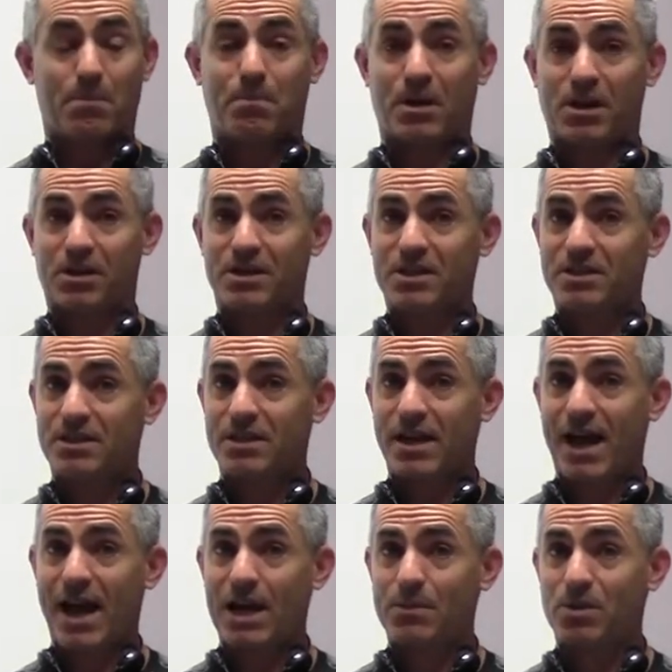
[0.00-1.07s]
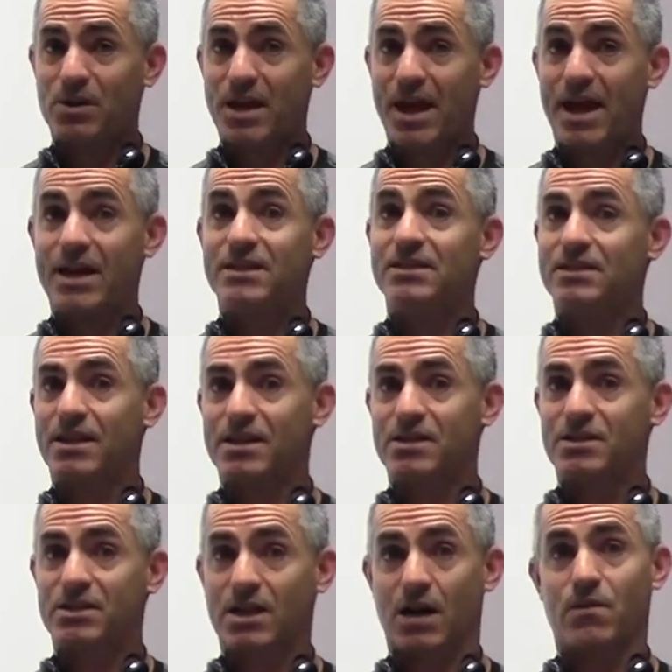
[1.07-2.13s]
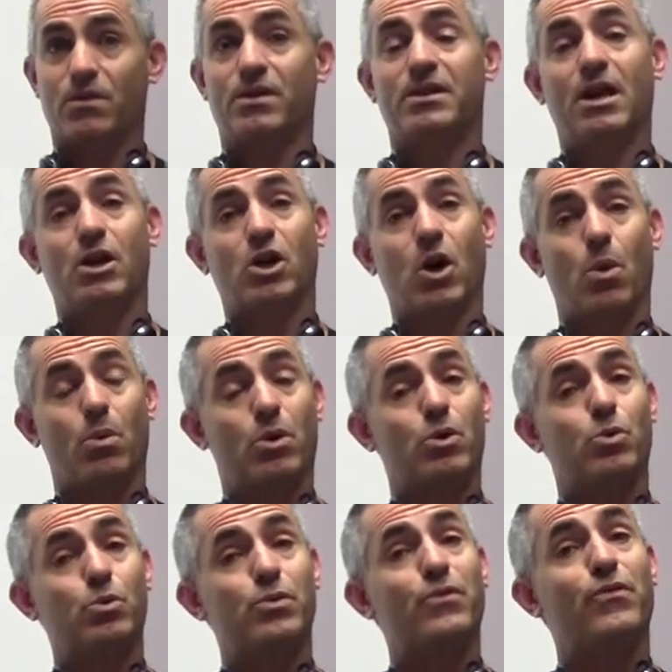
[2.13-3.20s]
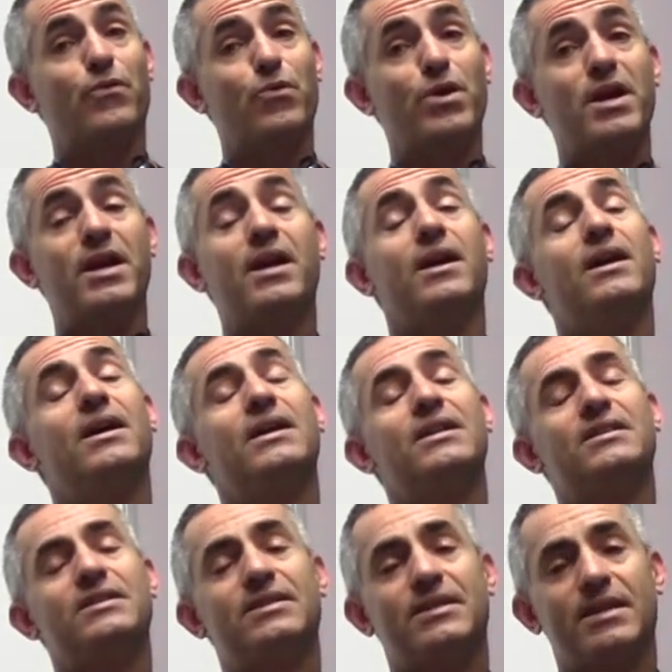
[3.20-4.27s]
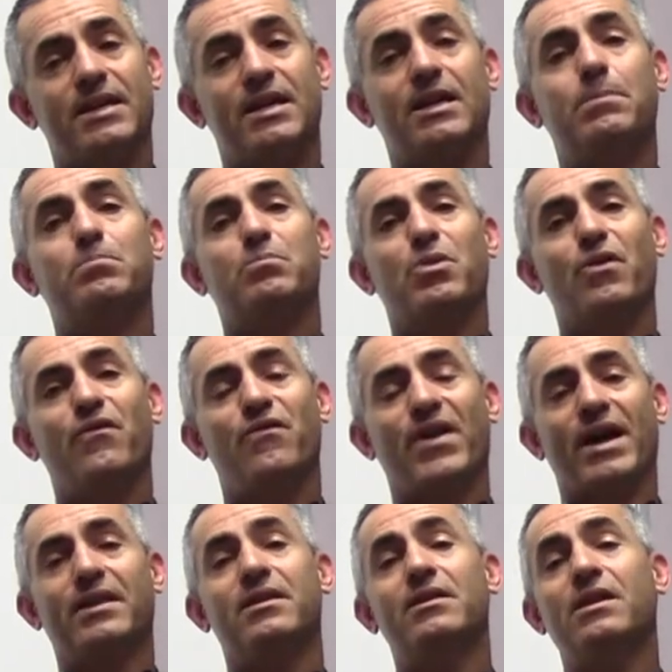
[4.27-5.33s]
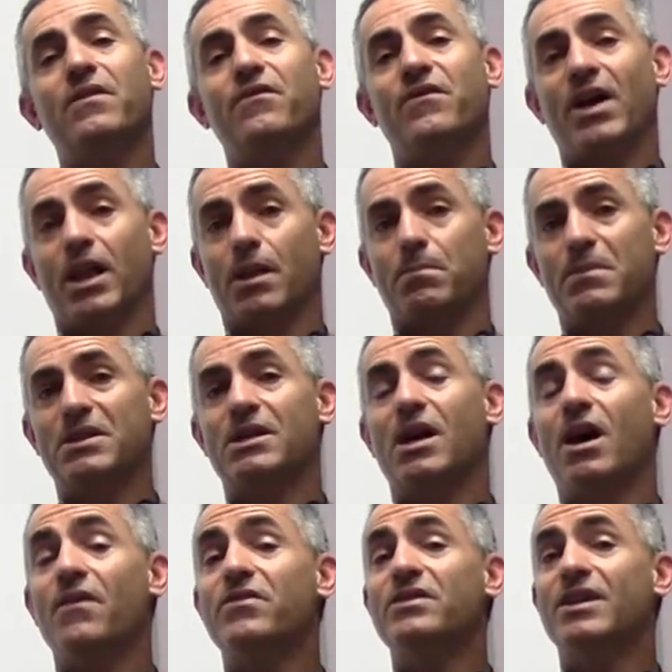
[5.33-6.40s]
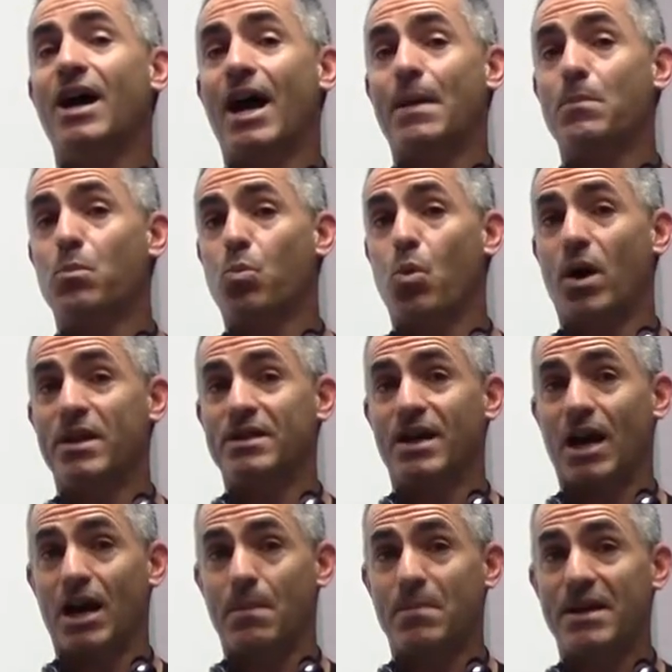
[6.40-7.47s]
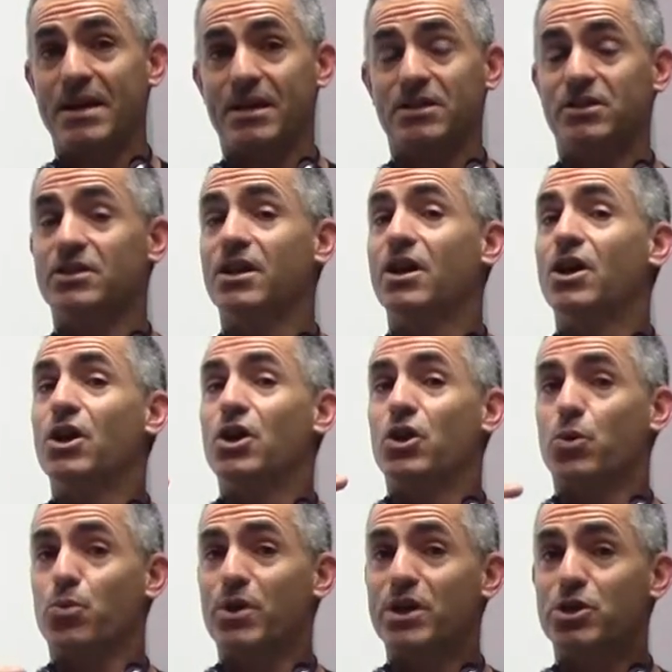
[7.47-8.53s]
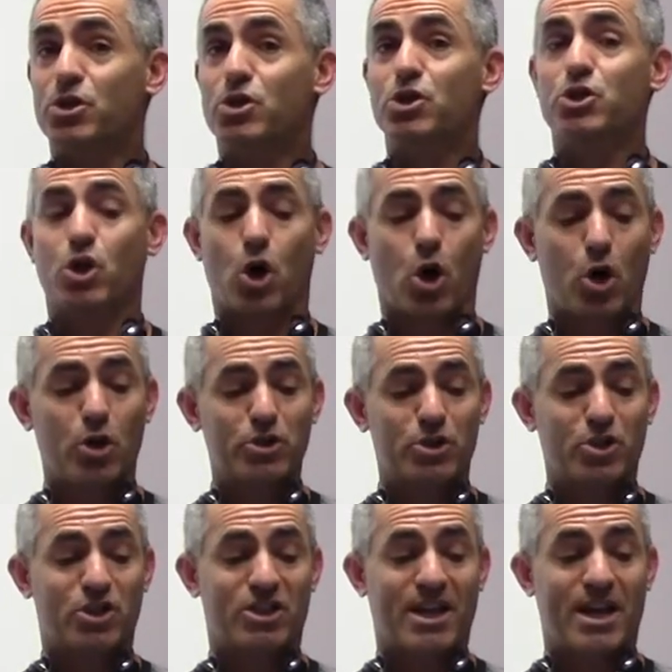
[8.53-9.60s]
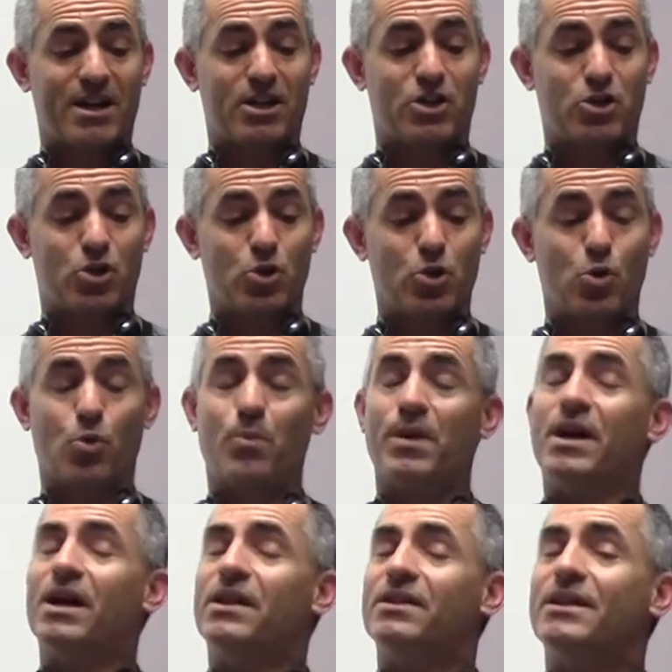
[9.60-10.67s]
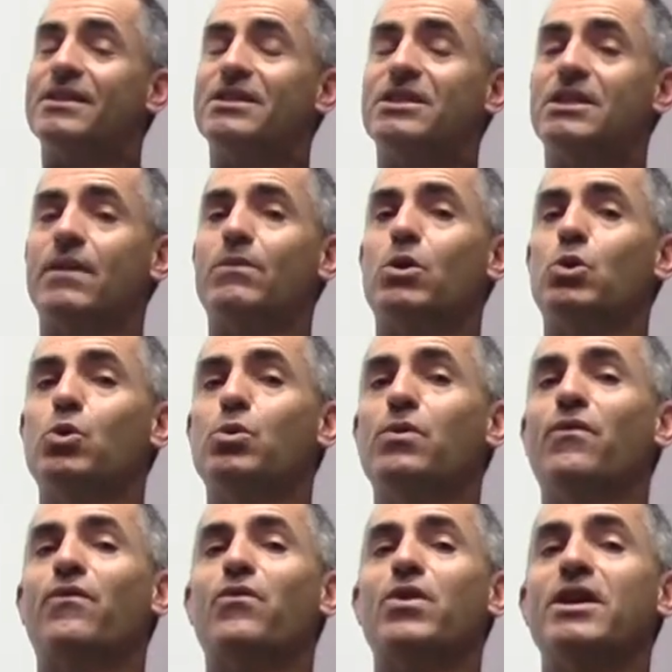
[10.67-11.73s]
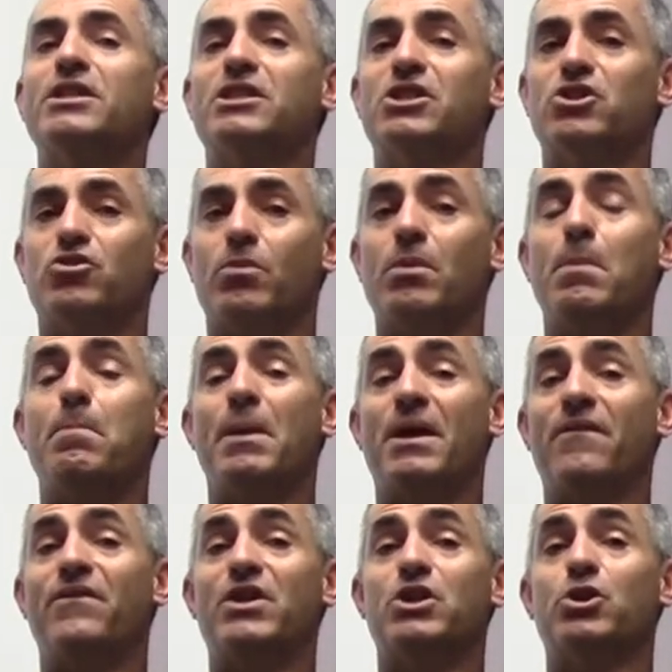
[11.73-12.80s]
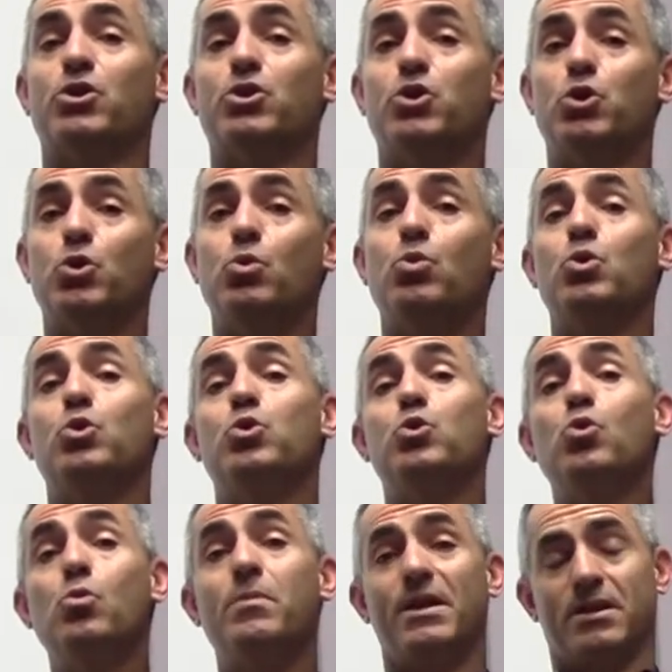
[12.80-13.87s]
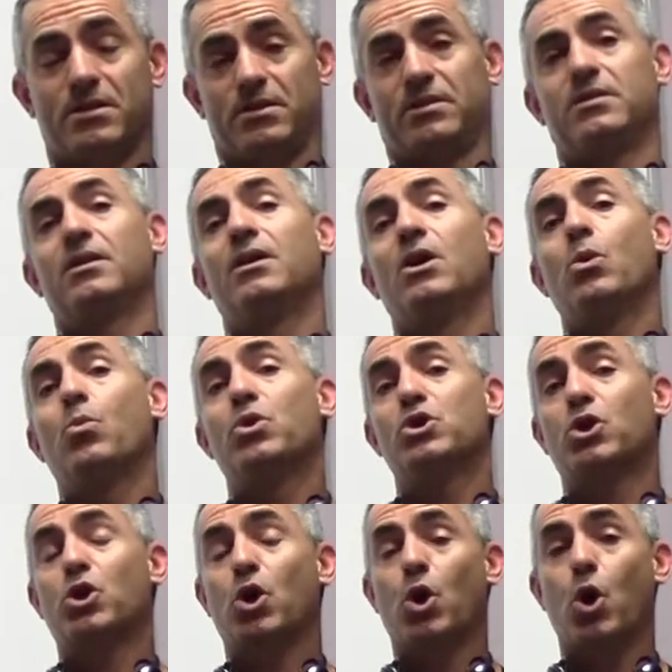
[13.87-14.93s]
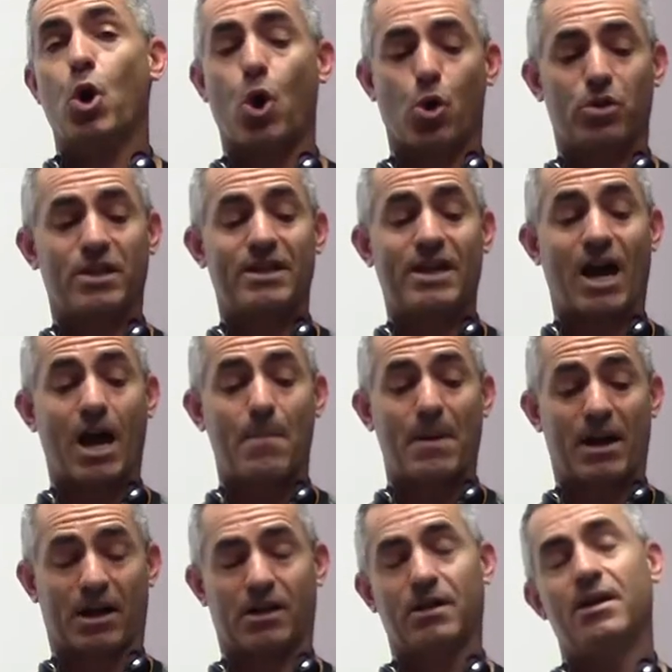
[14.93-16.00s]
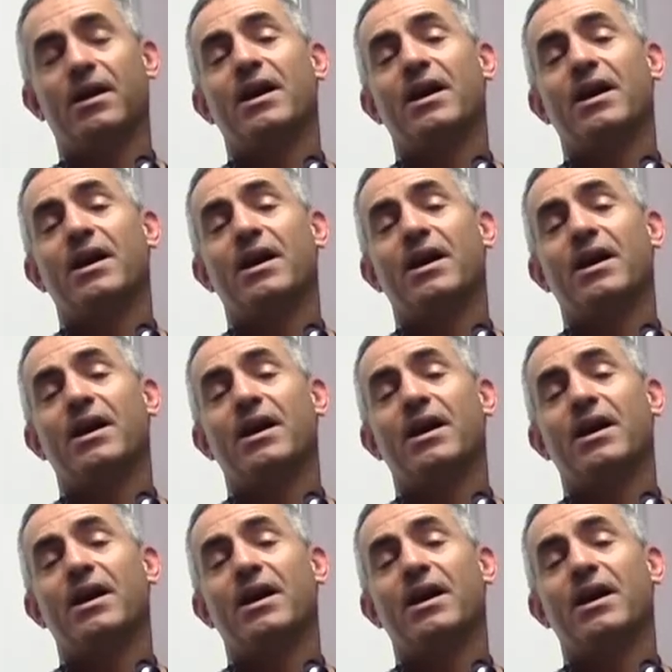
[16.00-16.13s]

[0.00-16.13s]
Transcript: But at least in the animal case, they discovered that going gluten-free did prevent the development of type 1 diabetes. The researchers also stated too that they discovered gluten-free is extremely beneficial to humans, which are currently diabetic.